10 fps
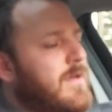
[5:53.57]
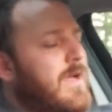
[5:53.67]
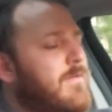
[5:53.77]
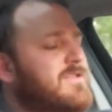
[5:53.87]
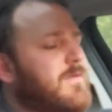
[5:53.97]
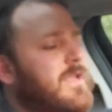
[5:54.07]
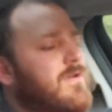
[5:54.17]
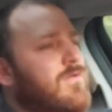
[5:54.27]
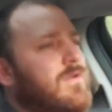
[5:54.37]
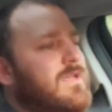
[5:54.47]
And what's really
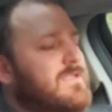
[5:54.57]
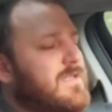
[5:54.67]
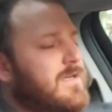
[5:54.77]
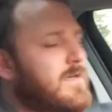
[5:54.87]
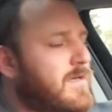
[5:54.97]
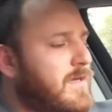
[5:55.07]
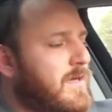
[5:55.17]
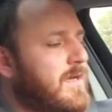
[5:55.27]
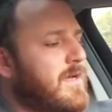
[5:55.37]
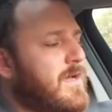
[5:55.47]
cool is
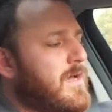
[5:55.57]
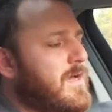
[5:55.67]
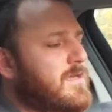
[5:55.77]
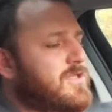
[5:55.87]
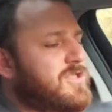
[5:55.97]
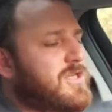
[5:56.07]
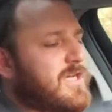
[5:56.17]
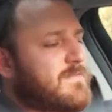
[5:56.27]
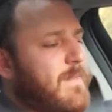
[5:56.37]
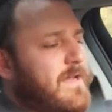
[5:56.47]

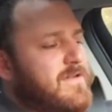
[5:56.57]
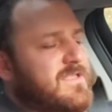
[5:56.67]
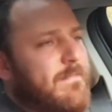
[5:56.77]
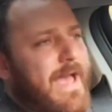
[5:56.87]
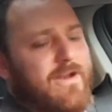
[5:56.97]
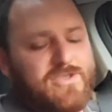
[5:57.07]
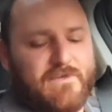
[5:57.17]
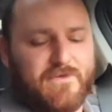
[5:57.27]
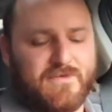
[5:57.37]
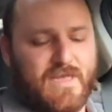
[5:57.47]
just by using the paddle
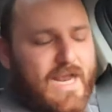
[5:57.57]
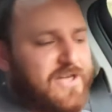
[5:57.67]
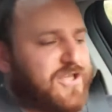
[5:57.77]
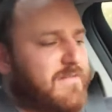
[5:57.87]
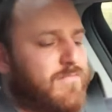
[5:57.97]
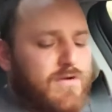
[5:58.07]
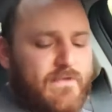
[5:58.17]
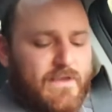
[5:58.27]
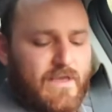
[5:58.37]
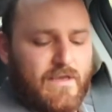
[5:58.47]
shifters that actually
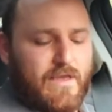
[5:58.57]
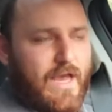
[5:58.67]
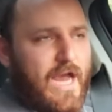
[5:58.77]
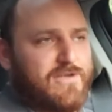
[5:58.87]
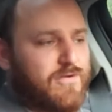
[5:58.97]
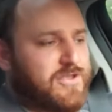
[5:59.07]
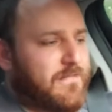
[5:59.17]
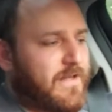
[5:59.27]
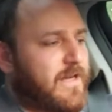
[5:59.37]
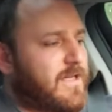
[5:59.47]
moving the actual
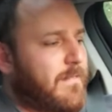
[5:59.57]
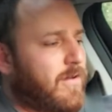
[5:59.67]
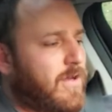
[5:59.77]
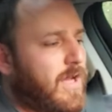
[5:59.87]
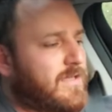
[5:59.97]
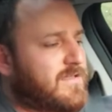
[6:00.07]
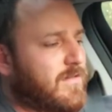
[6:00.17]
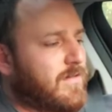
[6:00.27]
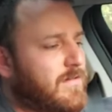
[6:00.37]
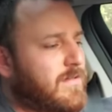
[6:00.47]
shifter here in the middle
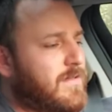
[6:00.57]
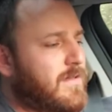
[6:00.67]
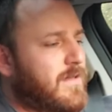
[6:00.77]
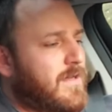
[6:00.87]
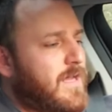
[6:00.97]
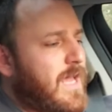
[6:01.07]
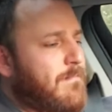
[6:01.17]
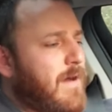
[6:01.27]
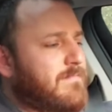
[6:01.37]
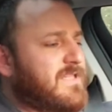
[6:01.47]
console,
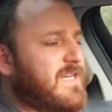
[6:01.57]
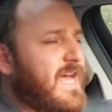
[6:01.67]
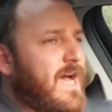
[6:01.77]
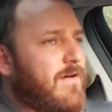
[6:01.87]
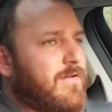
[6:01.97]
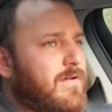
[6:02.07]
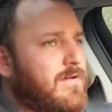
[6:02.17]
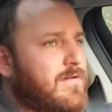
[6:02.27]
it bumps you down.